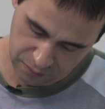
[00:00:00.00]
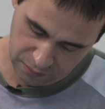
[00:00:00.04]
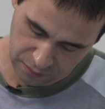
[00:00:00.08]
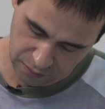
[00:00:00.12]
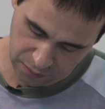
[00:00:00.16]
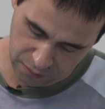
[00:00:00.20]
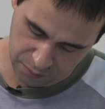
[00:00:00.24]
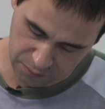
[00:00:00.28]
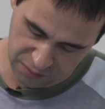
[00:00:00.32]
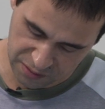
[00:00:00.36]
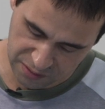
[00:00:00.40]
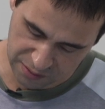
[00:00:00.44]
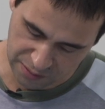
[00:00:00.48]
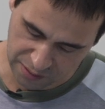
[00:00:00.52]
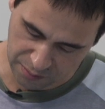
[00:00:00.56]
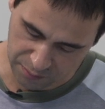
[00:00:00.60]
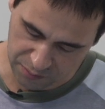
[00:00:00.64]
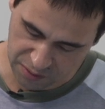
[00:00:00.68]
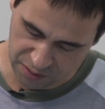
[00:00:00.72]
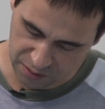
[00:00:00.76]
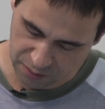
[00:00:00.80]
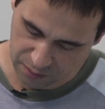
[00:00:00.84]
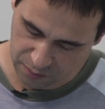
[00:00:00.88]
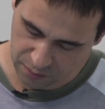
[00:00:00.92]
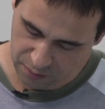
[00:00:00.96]
times
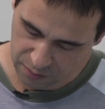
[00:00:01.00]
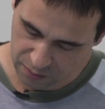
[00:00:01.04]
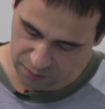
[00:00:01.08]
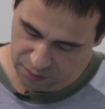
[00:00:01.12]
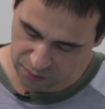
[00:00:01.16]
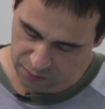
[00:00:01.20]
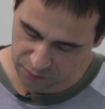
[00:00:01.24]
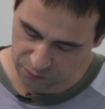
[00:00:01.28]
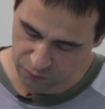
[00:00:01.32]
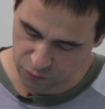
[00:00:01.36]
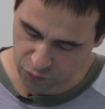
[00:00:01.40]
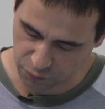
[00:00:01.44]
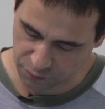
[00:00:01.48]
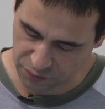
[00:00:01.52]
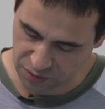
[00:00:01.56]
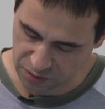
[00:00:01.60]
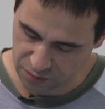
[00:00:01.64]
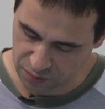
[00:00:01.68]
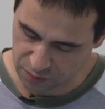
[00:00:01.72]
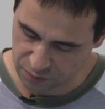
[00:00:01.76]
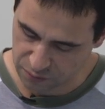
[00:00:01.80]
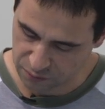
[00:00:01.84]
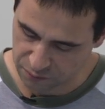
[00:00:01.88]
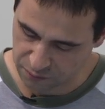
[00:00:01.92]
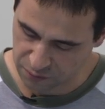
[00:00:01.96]
lambda. And from
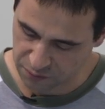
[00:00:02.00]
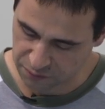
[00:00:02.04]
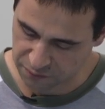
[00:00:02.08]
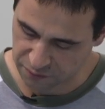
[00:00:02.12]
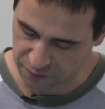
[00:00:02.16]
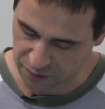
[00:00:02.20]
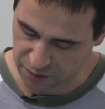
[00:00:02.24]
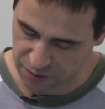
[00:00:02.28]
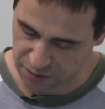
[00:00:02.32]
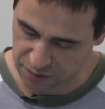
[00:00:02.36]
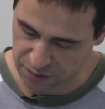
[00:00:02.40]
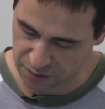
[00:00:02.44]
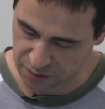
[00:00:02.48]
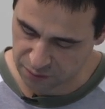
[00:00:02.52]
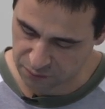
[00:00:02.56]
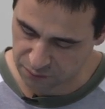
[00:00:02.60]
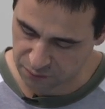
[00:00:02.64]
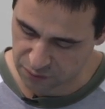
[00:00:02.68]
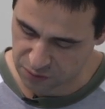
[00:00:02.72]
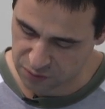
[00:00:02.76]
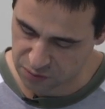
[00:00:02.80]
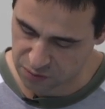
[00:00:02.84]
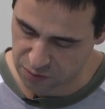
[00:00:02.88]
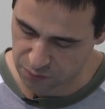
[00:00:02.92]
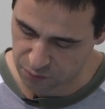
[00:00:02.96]
here, we find that
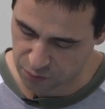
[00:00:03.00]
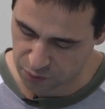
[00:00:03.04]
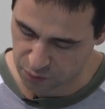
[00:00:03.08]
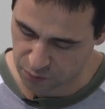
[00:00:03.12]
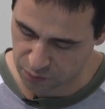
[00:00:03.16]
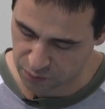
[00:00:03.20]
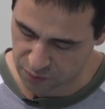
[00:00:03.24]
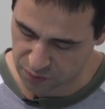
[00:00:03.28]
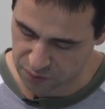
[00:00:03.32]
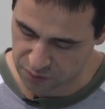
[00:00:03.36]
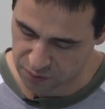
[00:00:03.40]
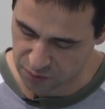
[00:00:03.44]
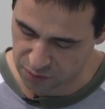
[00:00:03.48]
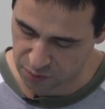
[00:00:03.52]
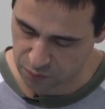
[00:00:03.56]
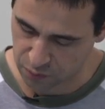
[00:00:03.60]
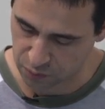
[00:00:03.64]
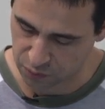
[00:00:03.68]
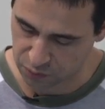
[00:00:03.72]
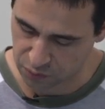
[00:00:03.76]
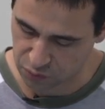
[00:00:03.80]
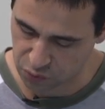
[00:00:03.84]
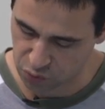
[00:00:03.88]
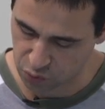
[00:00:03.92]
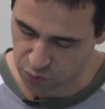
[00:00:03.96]
V0 is
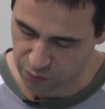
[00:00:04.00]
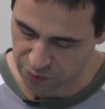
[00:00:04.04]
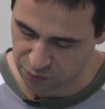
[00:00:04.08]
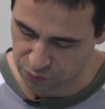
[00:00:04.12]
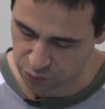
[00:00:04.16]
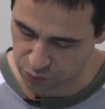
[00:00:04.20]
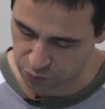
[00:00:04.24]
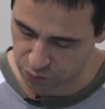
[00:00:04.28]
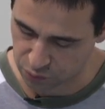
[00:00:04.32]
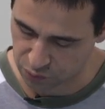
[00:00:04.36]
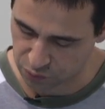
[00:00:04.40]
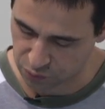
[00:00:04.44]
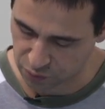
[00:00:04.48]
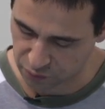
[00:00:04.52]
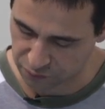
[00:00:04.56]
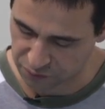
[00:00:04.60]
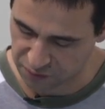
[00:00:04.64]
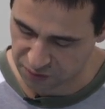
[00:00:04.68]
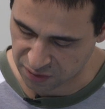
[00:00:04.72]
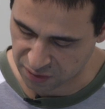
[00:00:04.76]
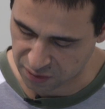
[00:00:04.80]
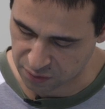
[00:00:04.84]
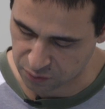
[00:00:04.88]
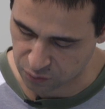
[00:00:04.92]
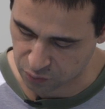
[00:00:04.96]
equal to square root of
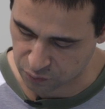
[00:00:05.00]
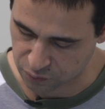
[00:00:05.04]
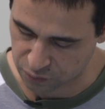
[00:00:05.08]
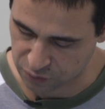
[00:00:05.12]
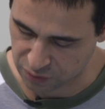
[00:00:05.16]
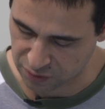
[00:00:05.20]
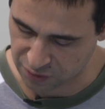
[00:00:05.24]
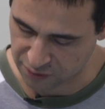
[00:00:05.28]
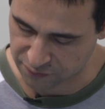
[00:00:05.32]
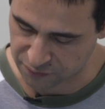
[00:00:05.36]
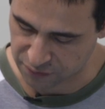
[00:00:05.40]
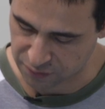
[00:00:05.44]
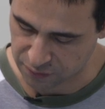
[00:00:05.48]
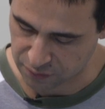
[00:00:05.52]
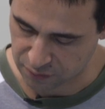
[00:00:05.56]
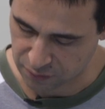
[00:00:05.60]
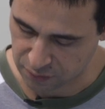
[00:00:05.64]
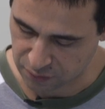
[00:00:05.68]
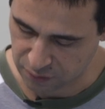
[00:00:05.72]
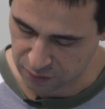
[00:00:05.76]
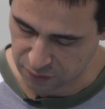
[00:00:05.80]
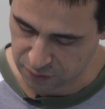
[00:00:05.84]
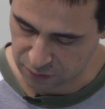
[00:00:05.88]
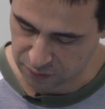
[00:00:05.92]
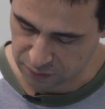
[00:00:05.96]
10 over 11.
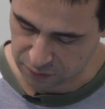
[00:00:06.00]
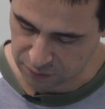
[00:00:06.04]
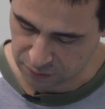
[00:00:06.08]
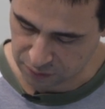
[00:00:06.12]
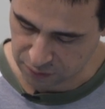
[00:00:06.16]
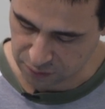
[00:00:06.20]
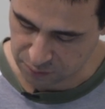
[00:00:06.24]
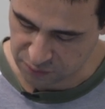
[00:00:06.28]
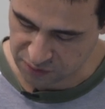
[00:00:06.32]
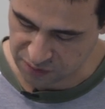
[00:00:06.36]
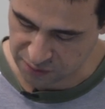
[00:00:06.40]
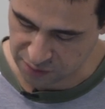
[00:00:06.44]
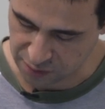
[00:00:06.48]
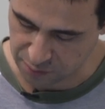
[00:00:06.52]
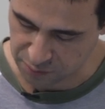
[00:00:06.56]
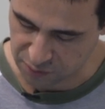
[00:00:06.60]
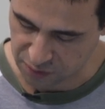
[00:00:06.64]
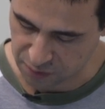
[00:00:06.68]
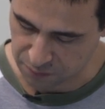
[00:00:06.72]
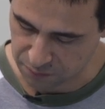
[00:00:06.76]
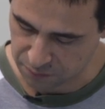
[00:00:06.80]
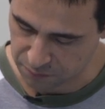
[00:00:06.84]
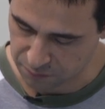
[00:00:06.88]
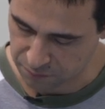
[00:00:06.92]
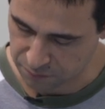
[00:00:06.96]

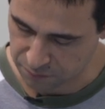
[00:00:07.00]
lambda.